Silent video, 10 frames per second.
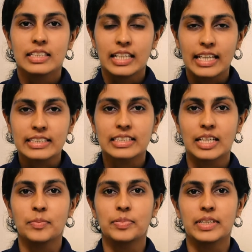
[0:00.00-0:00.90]
The next
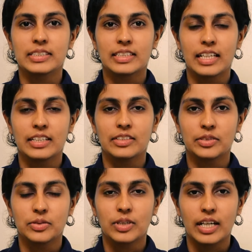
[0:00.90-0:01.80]
step is then
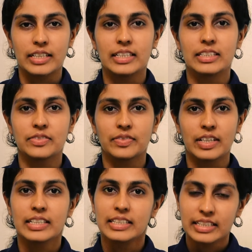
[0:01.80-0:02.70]
to
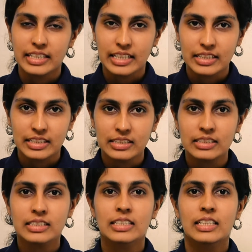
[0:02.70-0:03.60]
identify
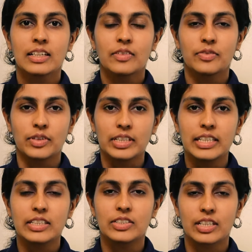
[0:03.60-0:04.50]
indicators for
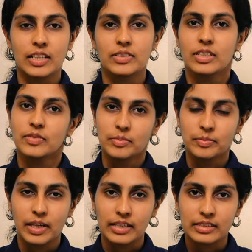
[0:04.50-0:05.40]
each level of
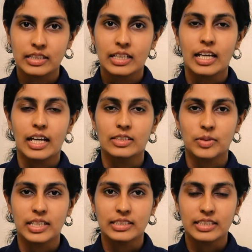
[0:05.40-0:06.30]
impact as
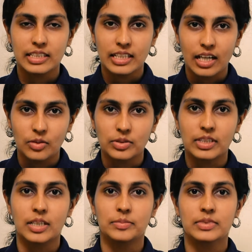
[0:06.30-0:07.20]
well as the
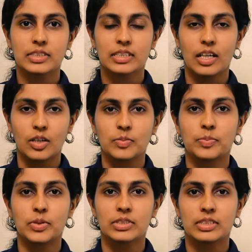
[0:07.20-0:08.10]
outcomes,
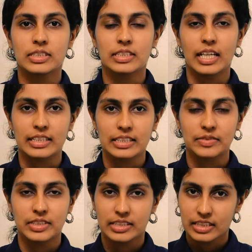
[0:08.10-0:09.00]
outputs,
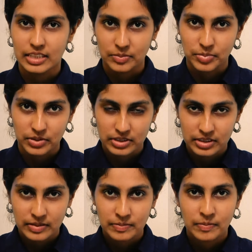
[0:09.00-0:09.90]
activities and
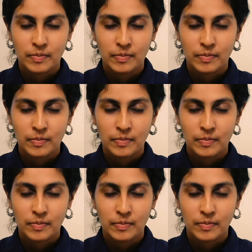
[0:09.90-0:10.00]
inputs.